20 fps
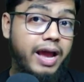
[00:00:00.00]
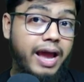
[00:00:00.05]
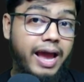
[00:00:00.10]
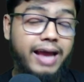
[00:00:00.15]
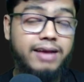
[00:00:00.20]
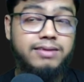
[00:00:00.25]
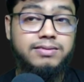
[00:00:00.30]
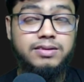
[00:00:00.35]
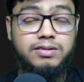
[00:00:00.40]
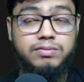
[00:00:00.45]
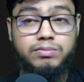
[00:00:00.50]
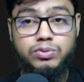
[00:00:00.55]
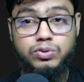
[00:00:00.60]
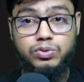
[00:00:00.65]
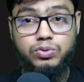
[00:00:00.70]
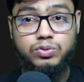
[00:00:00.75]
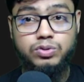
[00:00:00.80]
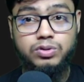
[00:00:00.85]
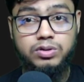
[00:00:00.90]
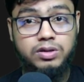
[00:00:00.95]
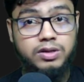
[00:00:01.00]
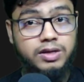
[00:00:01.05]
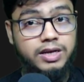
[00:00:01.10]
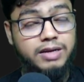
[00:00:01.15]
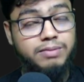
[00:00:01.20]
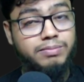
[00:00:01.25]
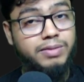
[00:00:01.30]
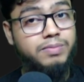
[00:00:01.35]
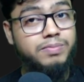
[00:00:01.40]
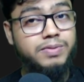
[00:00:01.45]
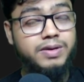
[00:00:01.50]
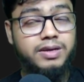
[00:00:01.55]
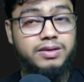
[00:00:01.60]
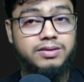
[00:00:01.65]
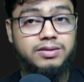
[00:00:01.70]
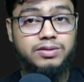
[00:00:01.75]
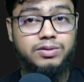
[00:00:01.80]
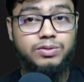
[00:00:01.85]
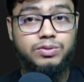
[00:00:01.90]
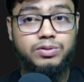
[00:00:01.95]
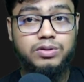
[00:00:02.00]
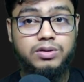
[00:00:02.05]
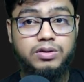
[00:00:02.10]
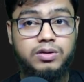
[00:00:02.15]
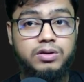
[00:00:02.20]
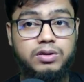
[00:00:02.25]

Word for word: agent mode in my VS Code?